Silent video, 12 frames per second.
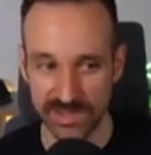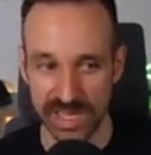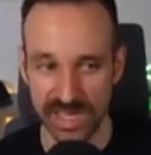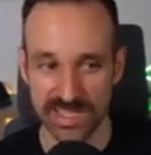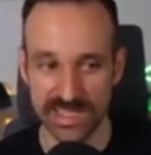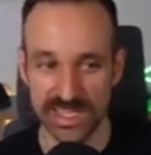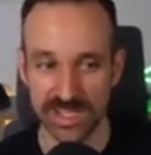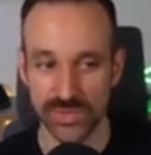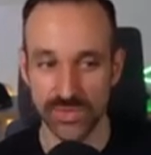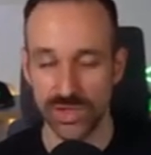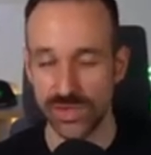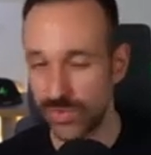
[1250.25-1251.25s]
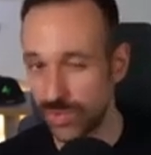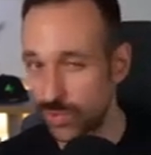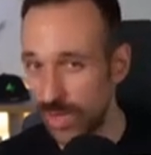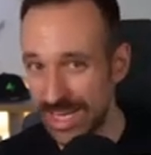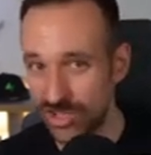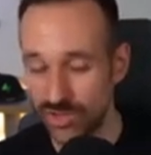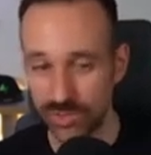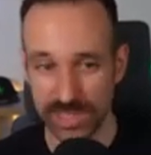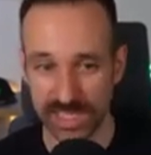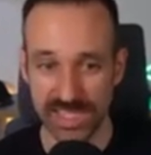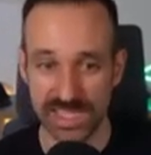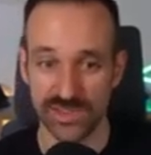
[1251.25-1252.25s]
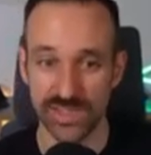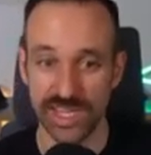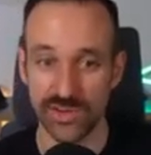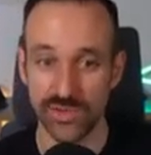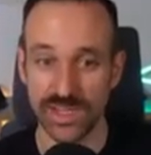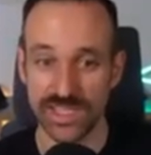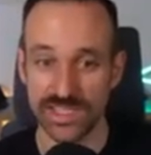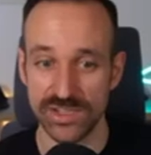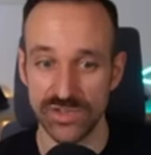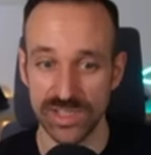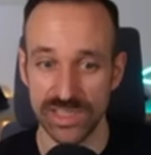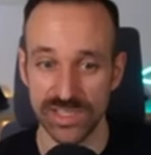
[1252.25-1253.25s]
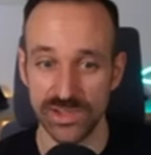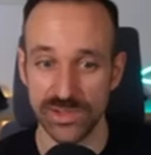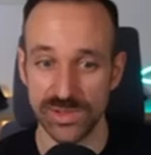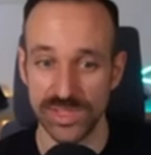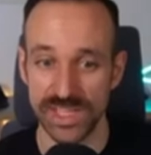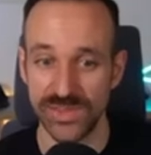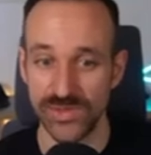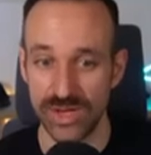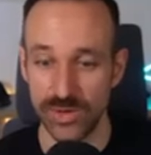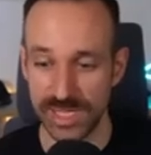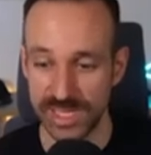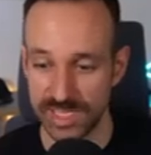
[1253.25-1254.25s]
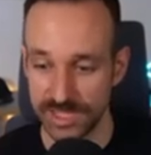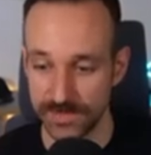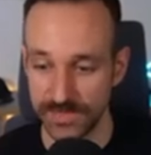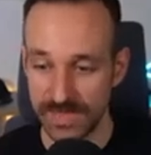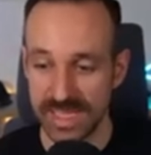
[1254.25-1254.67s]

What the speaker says: Okay, instead of configuration release on Android, it's usually called a variant.